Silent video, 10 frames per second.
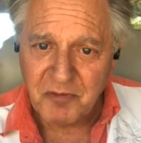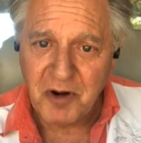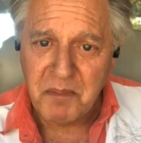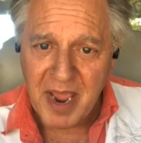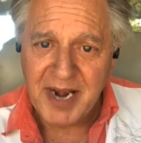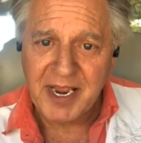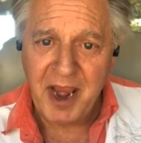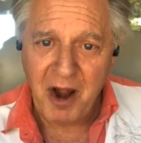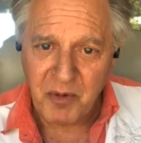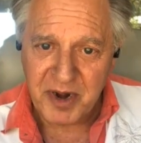from
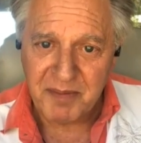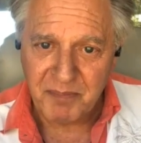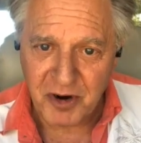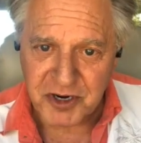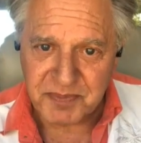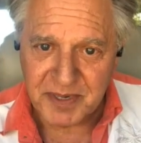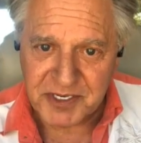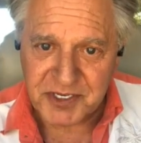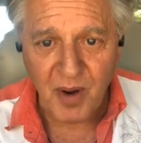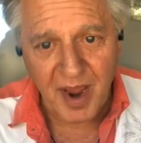Medicare
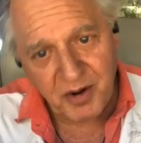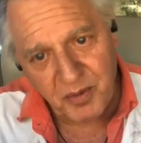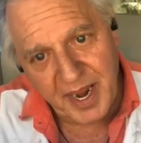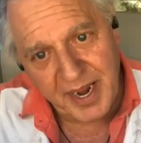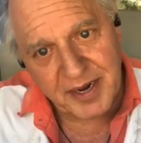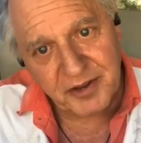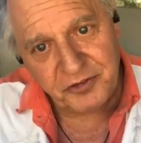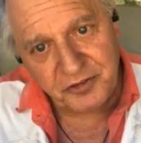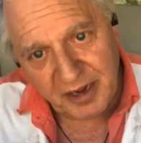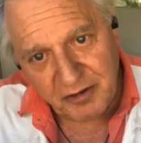reimbursement. So I created a
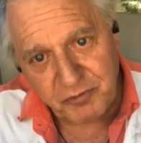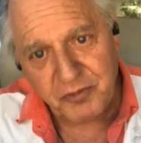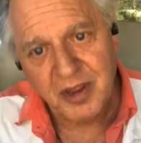safe